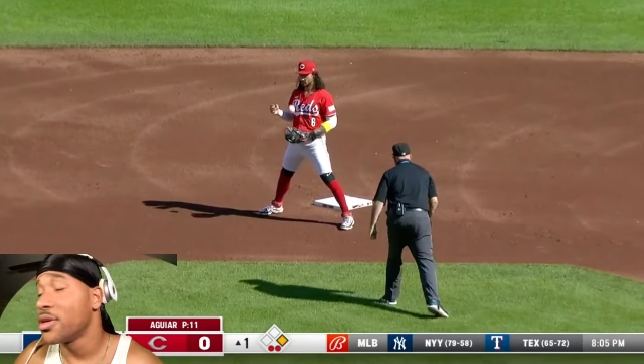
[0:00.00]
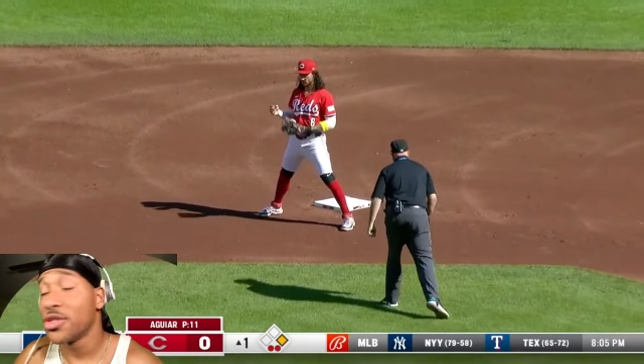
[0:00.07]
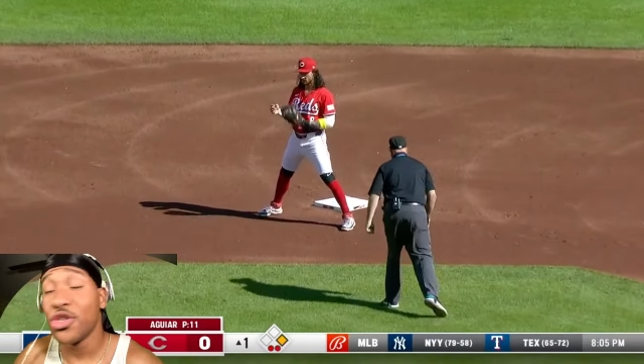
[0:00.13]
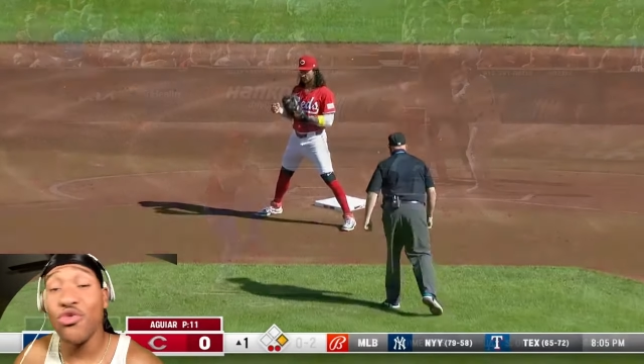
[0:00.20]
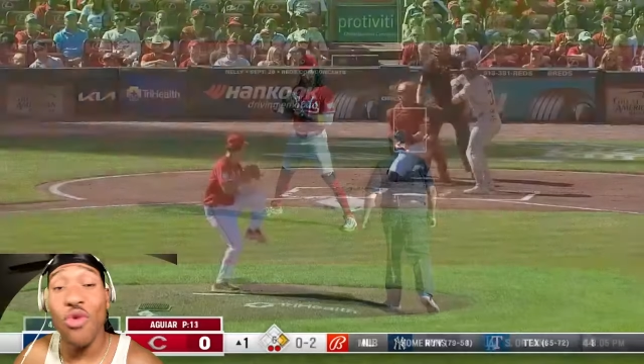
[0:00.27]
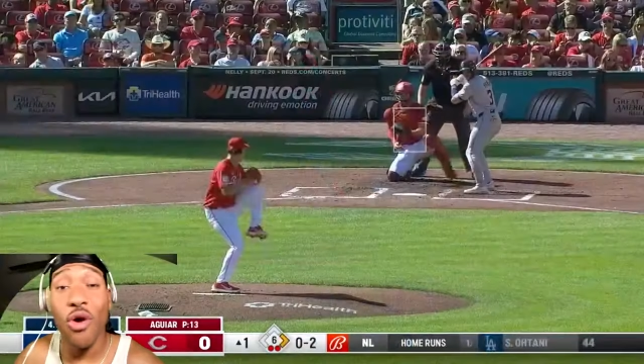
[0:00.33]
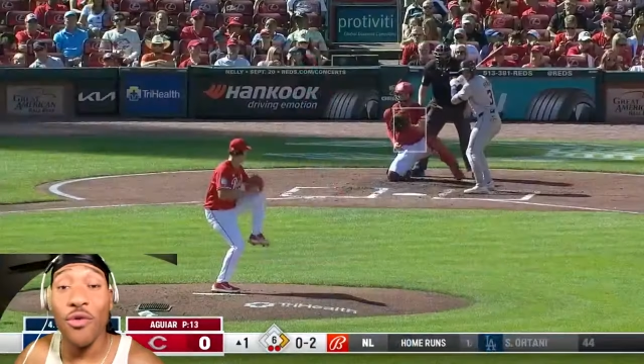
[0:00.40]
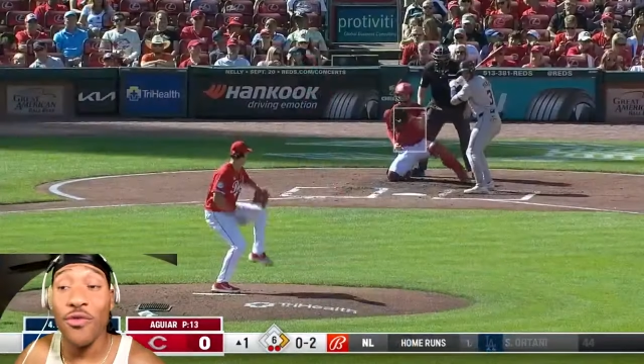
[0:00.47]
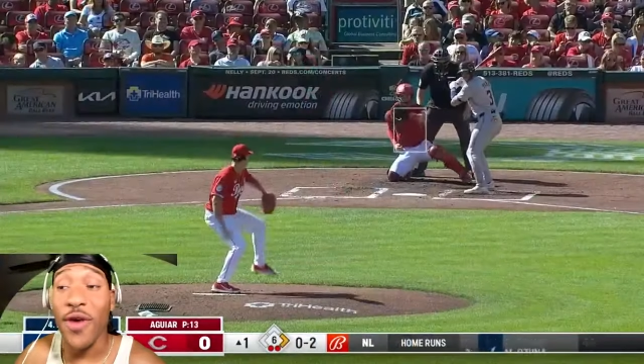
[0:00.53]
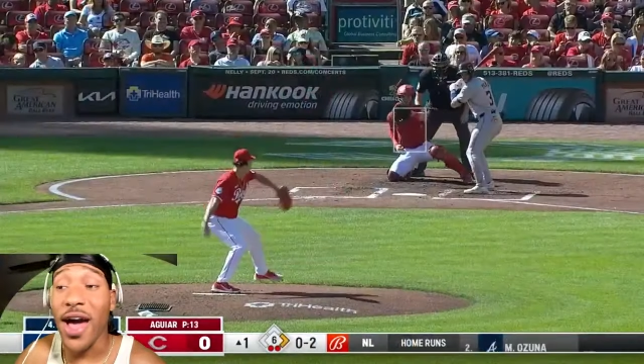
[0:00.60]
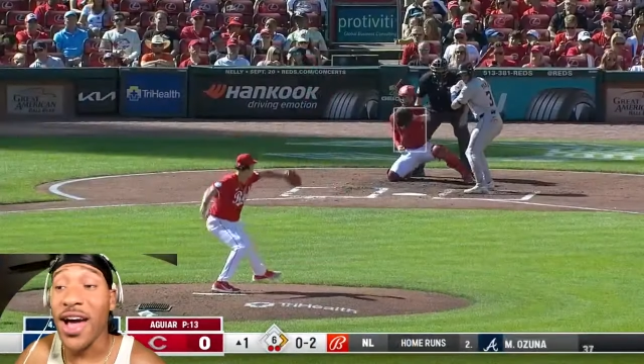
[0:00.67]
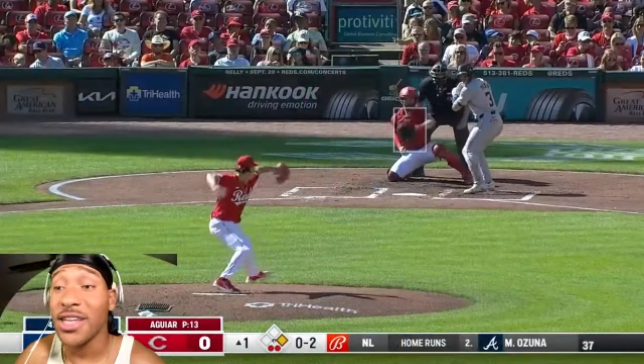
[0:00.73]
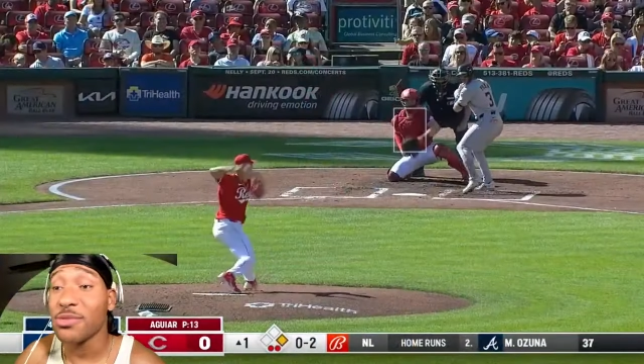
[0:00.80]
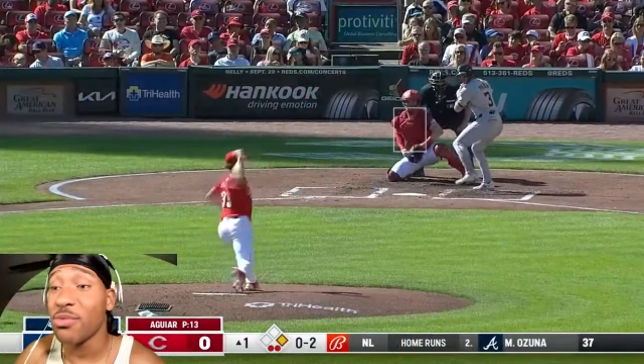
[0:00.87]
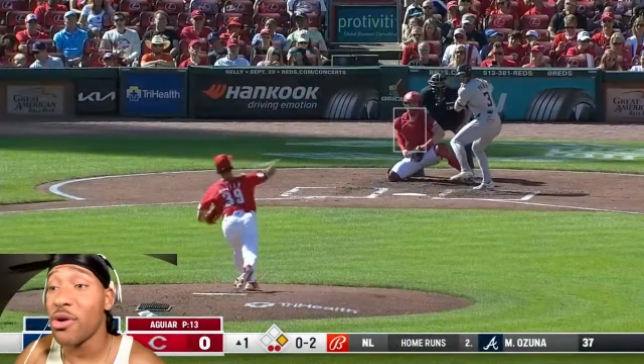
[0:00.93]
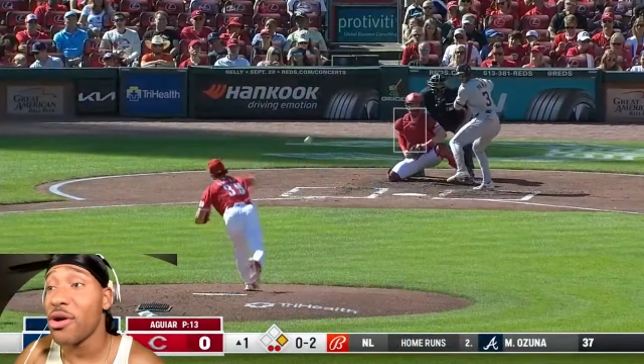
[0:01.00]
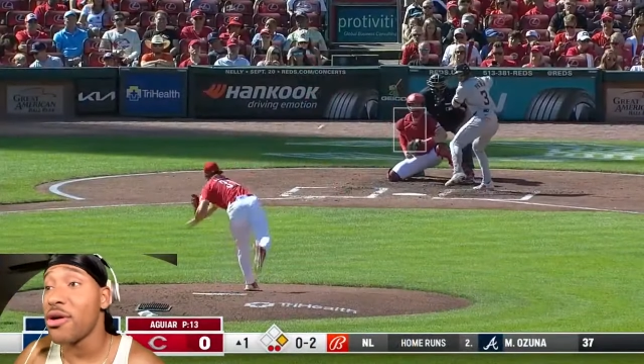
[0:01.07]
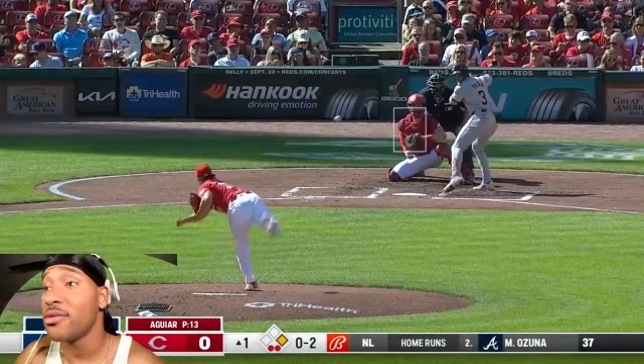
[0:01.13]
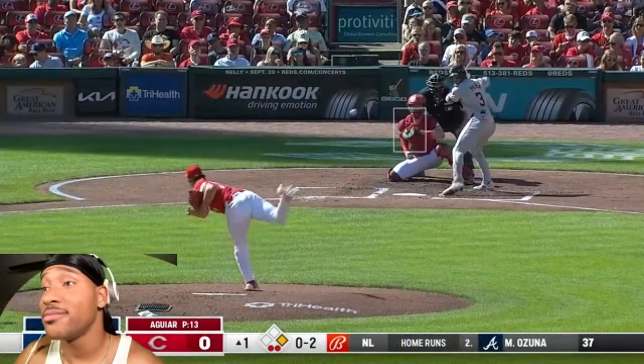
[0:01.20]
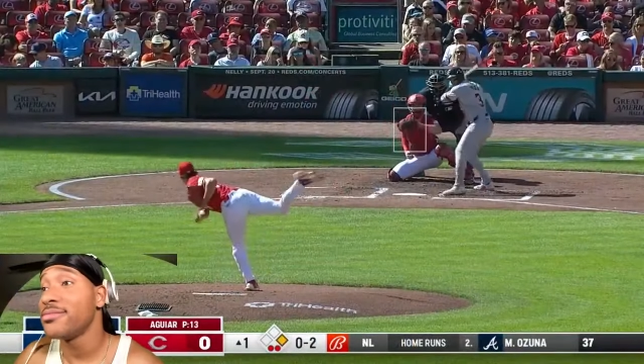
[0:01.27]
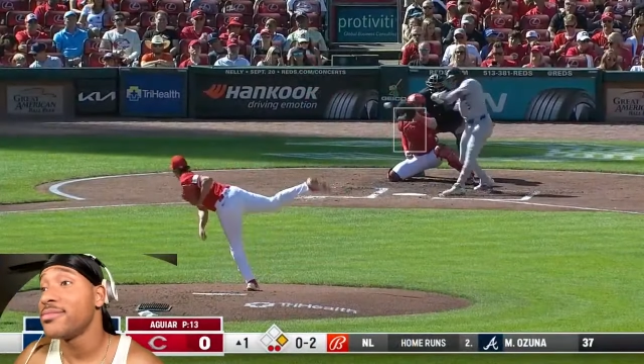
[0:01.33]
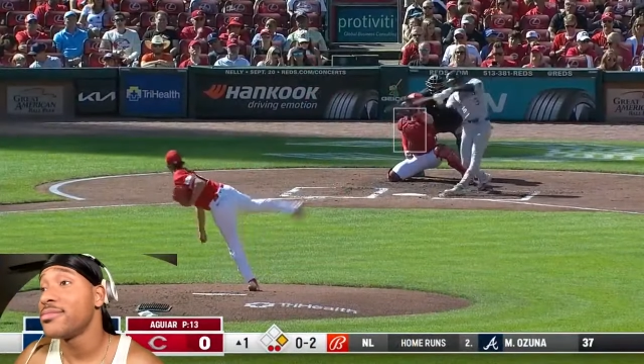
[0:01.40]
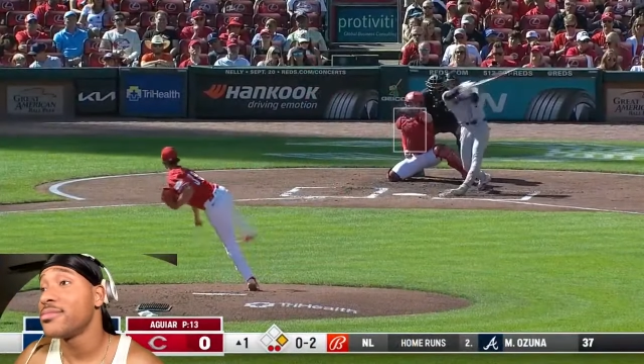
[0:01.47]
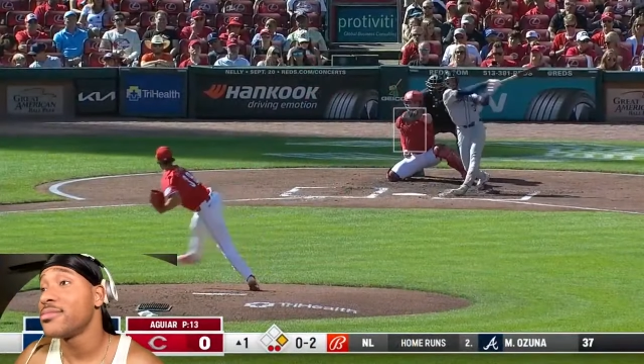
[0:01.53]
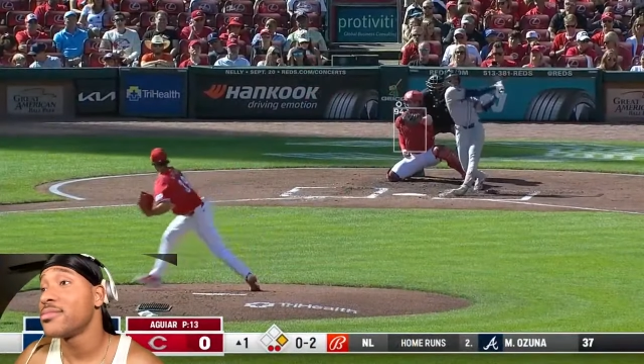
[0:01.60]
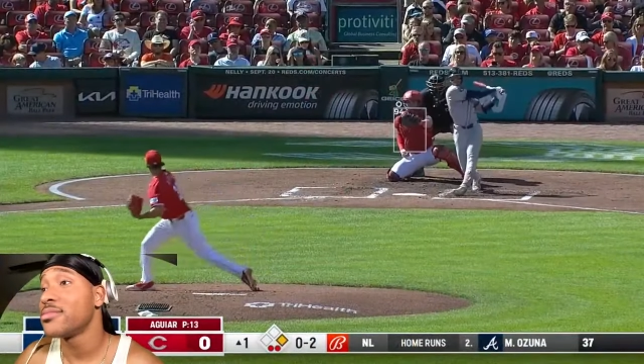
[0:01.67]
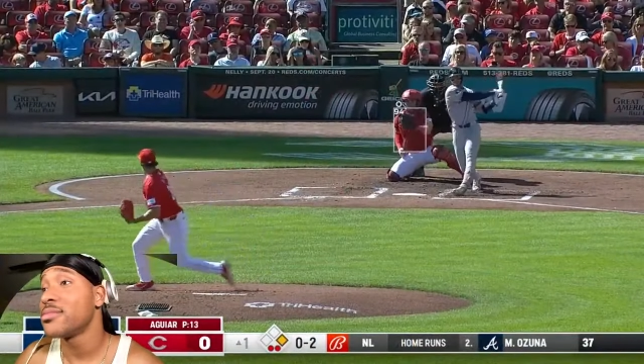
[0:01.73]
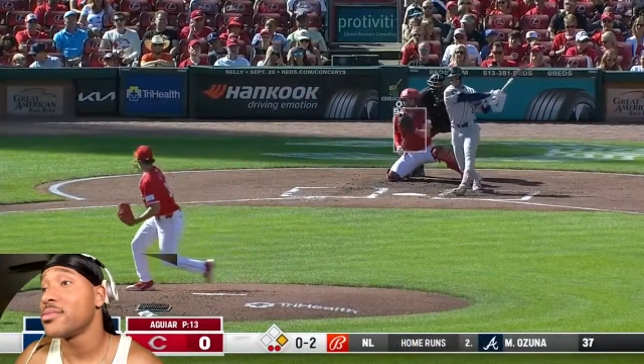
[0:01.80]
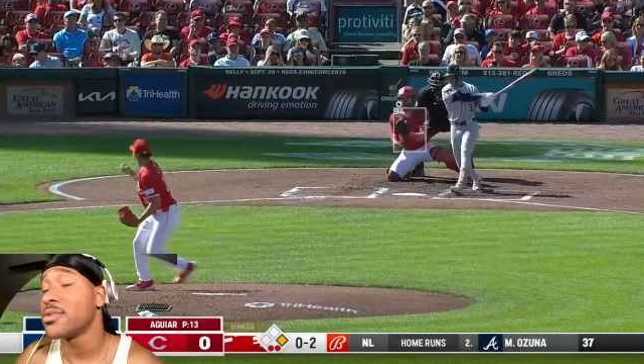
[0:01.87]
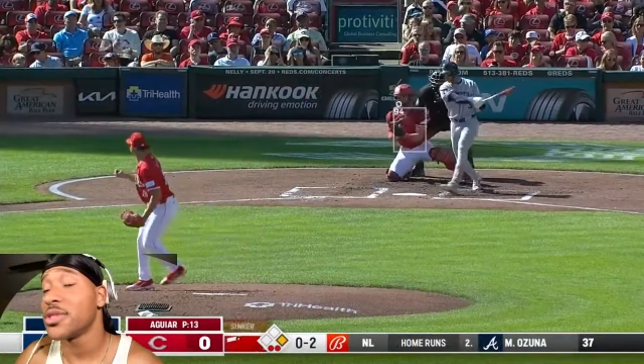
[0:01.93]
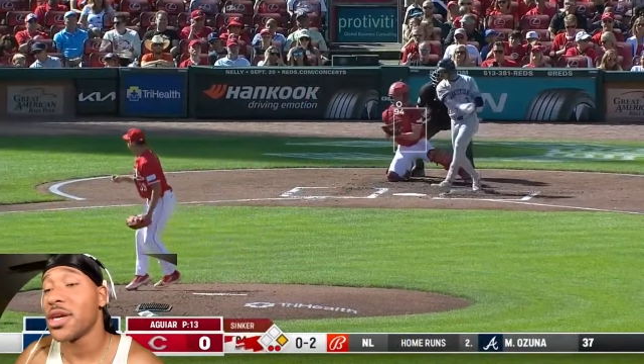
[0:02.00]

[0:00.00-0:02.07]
2-0 fastball. Jeremy Pena's